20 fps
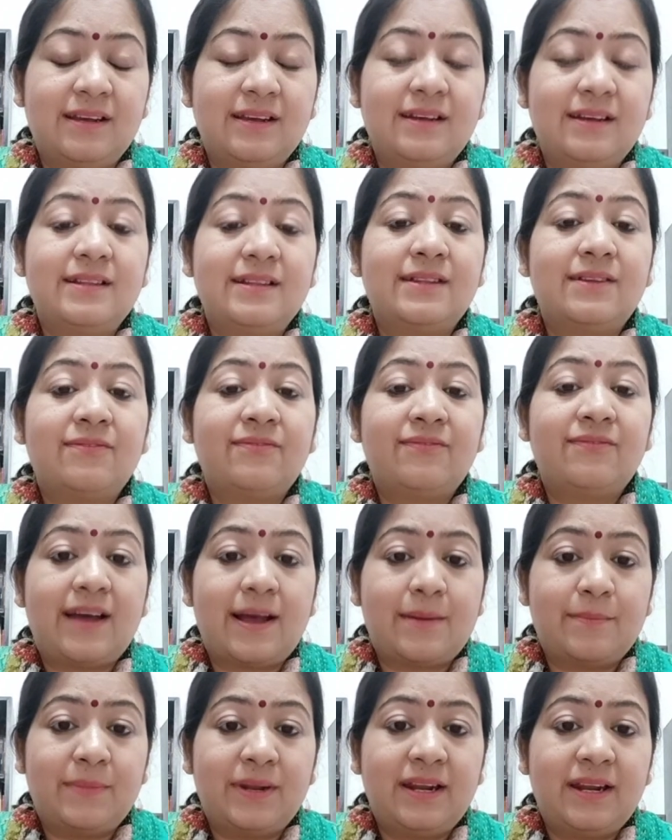the
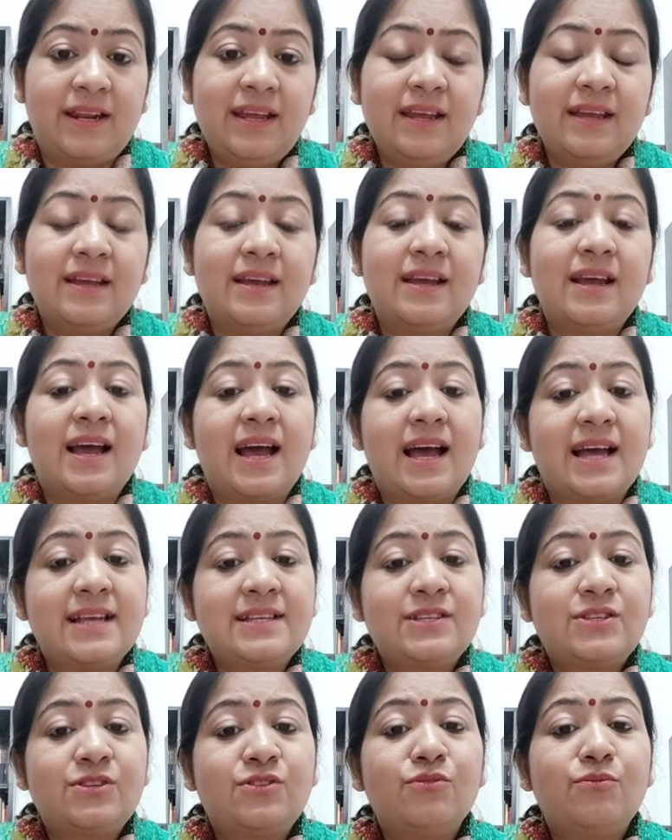family has
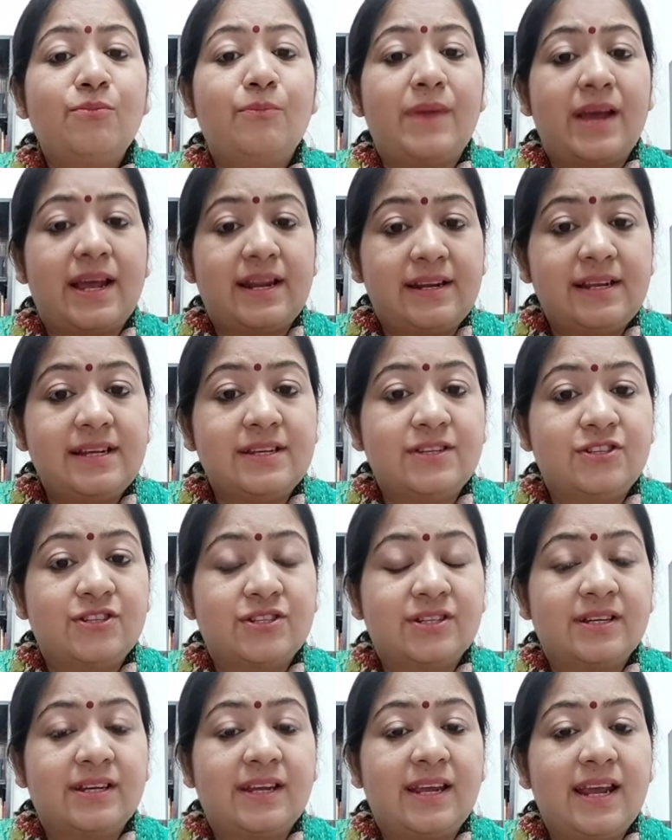to manage
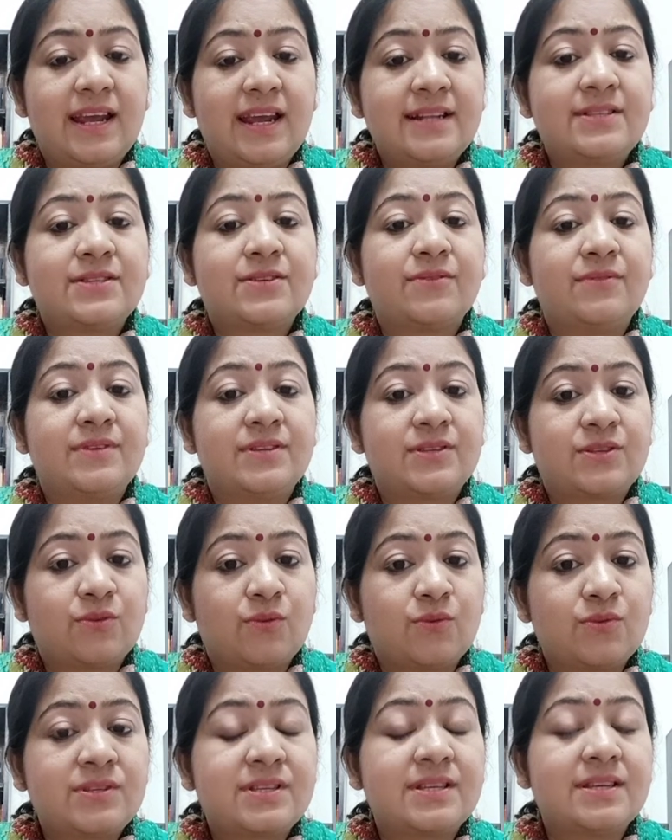its
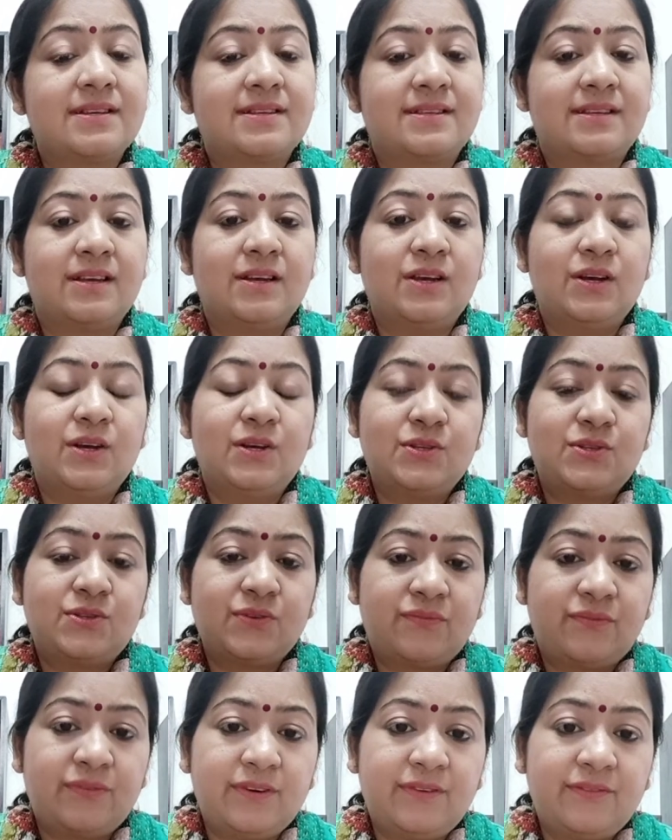resources to
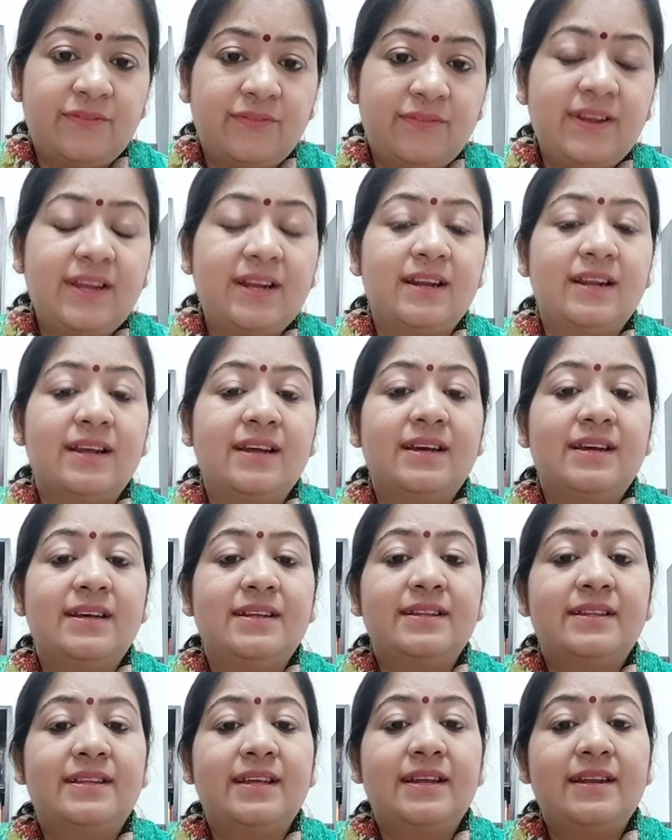fulfill
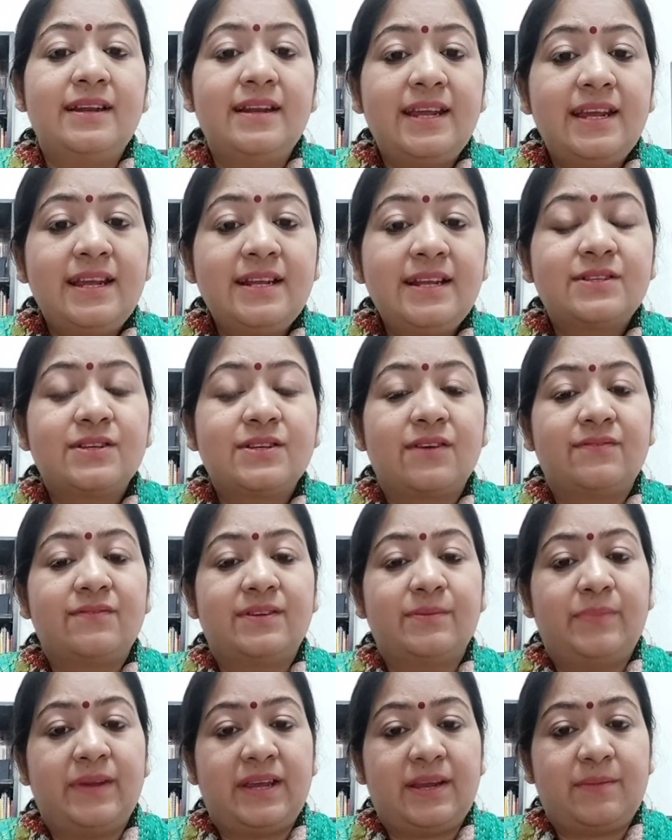the needs of the
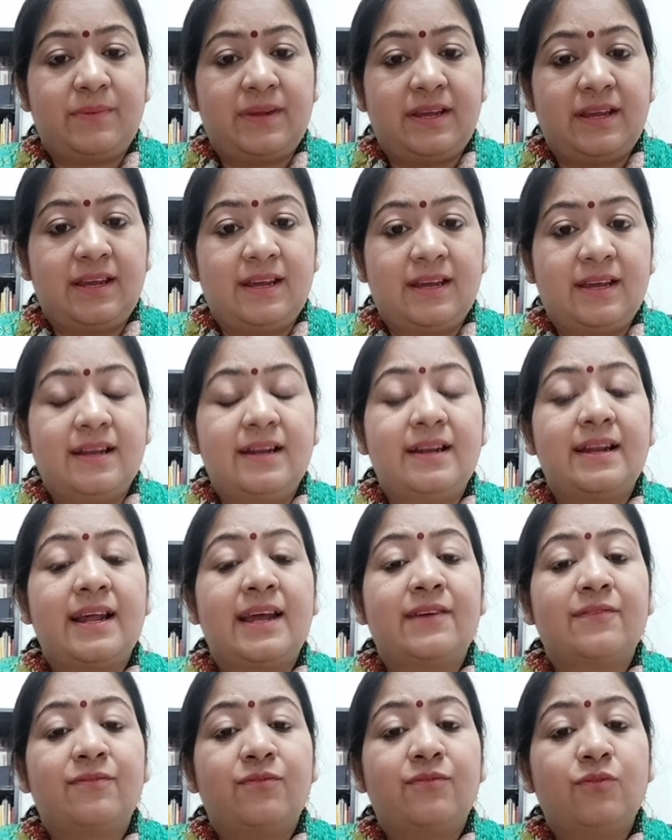baby like
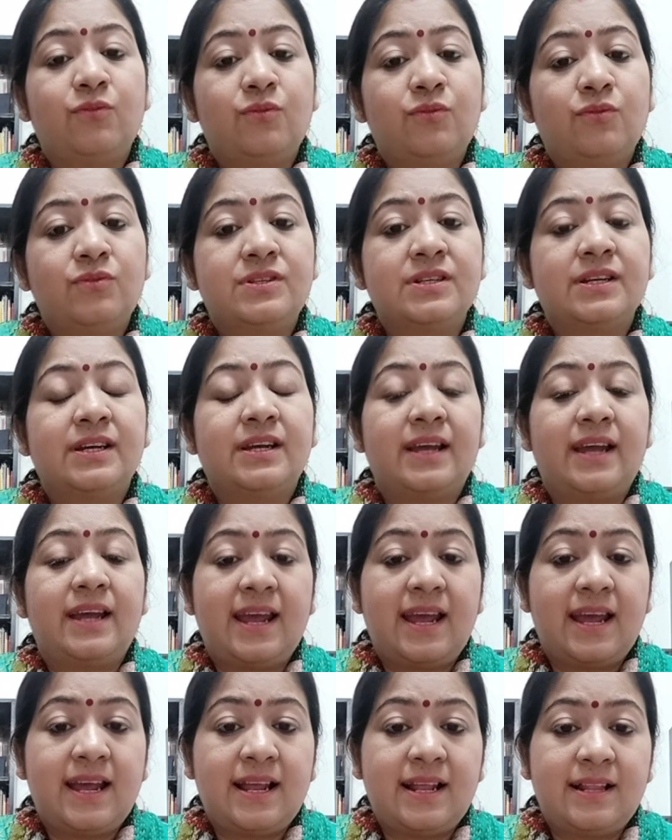food,
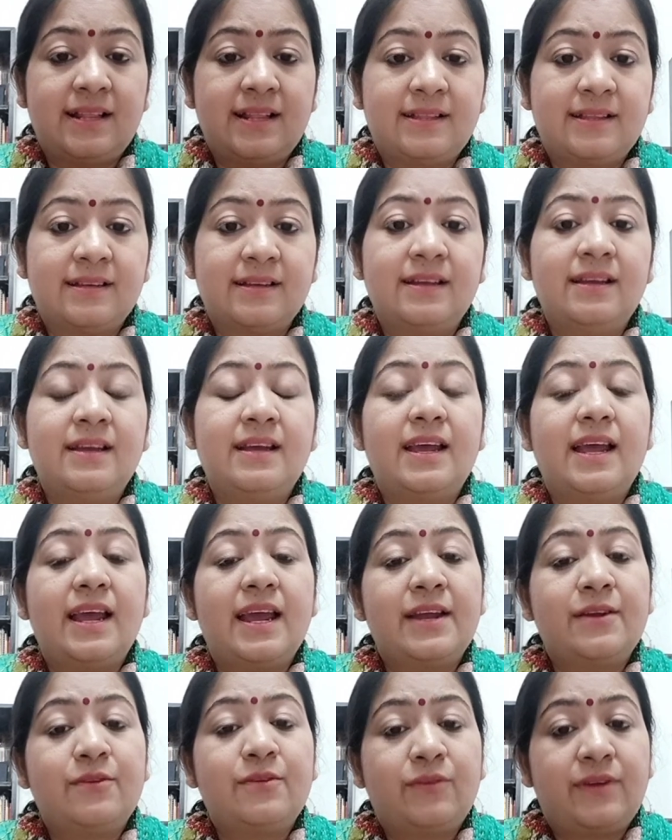health,
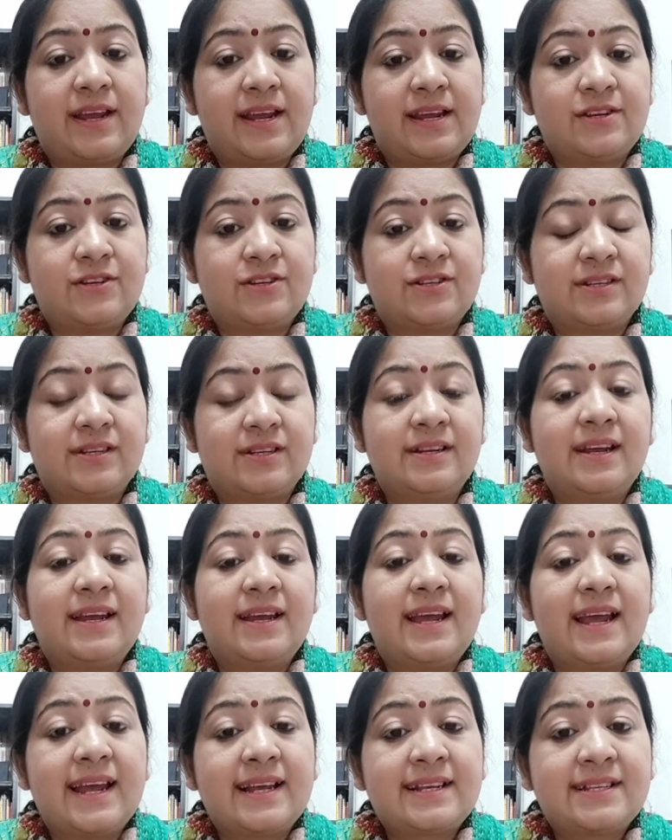education,
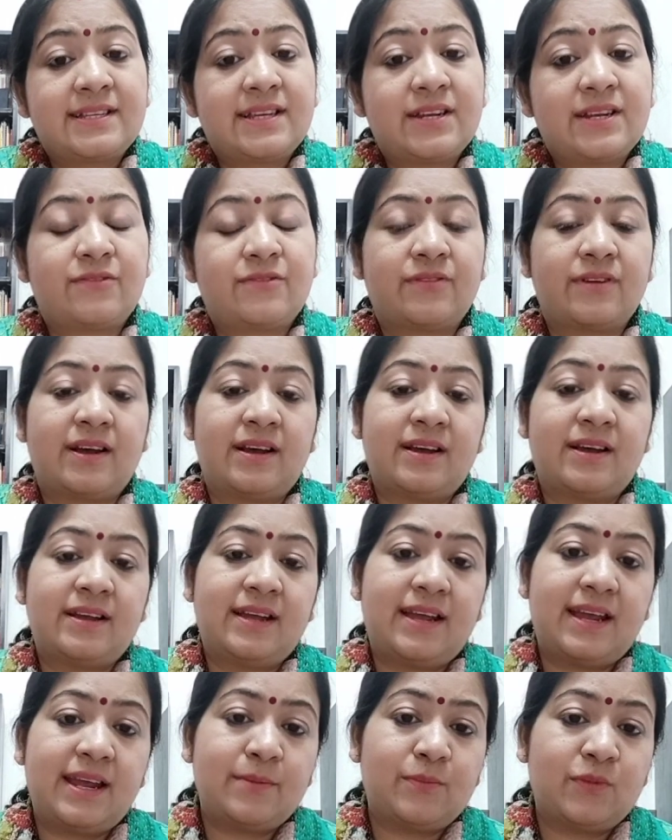etc.
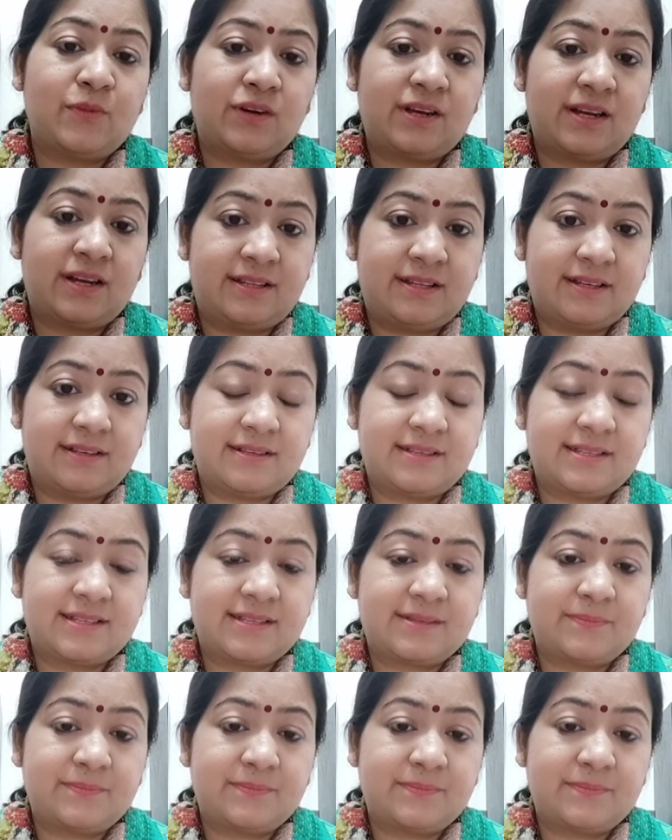among others.